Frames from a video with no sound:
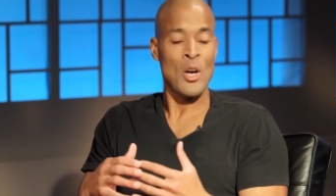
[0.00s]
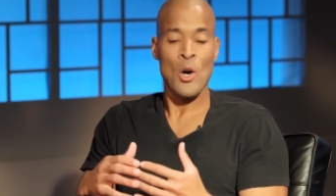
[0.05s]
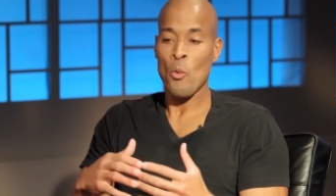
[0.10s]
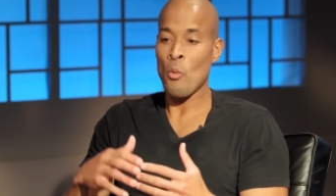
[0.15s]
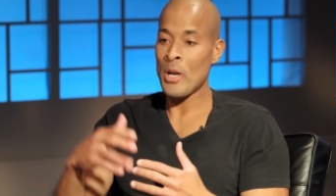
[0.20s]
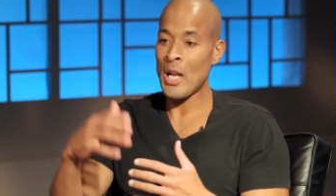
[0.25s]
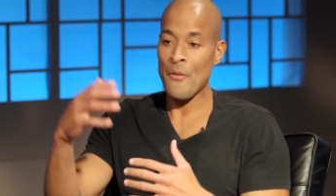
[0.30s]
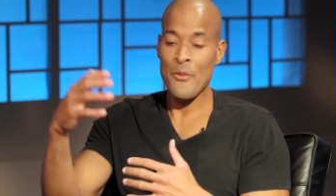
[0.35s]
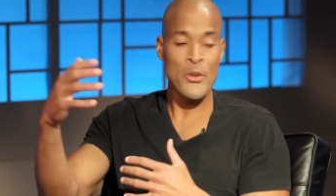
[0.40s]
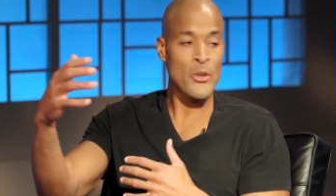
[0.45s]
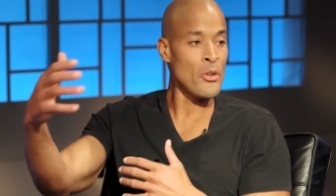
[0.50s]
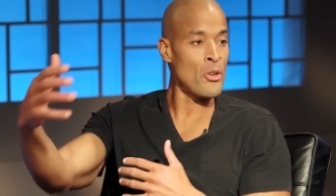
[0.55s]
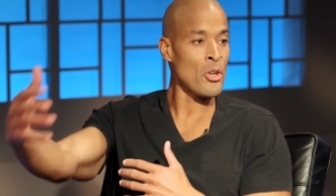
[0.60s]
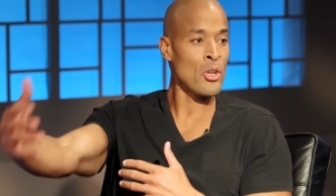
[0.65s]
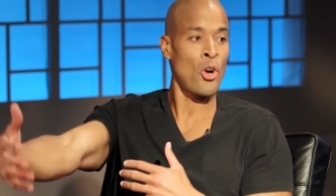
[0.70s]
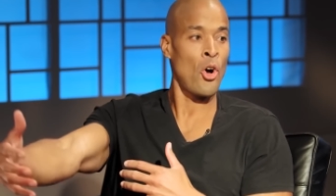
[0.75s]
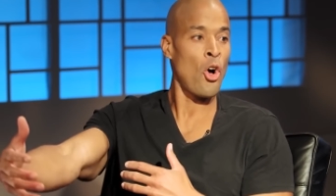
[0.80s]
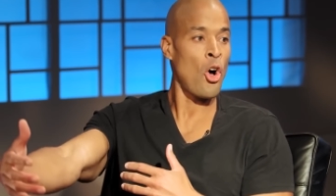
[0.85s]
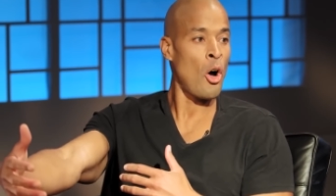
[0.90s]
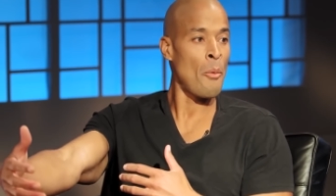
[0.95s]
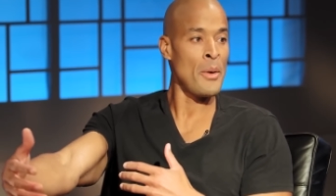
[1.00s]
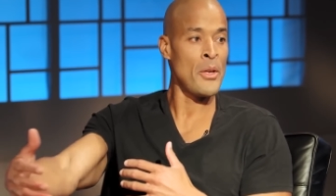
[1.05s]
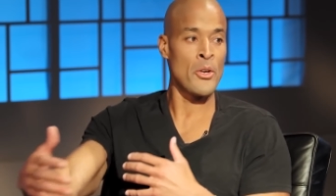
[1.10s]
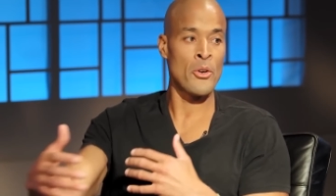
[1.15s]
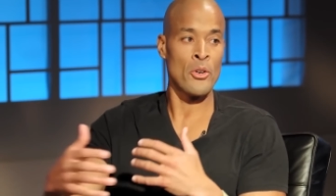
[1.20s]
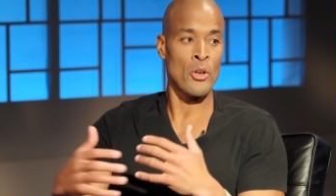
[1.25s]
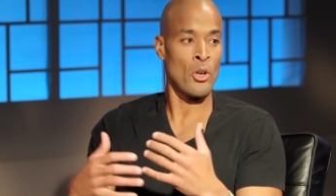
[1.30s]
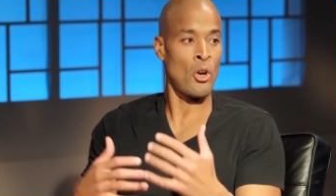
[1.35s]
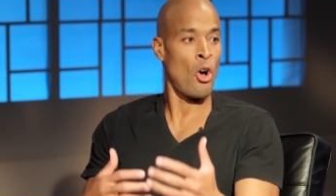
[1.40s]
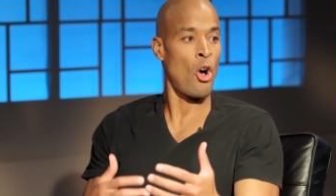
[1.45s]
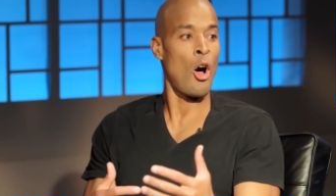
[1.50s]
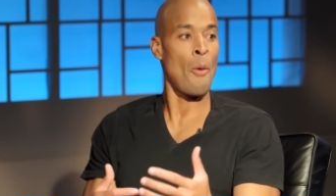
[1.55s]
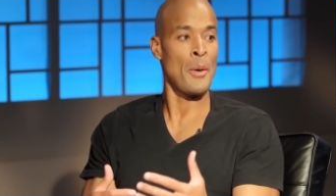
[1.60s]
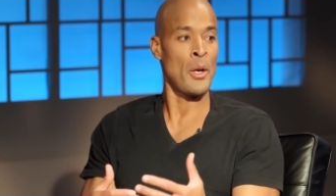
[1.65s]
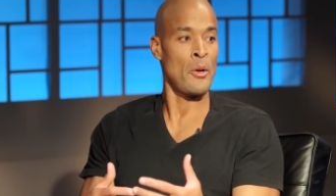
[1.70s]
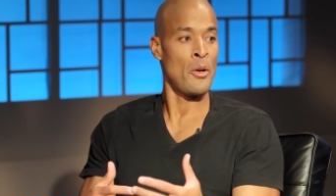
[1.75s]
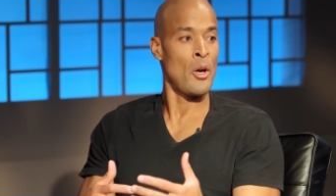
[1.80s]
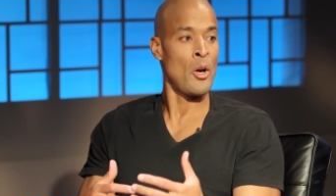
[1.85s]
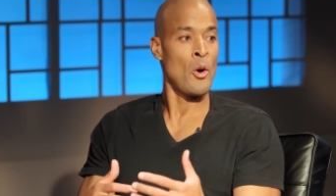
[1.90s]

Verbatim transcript: whatever you're going to call me, you're going to call me.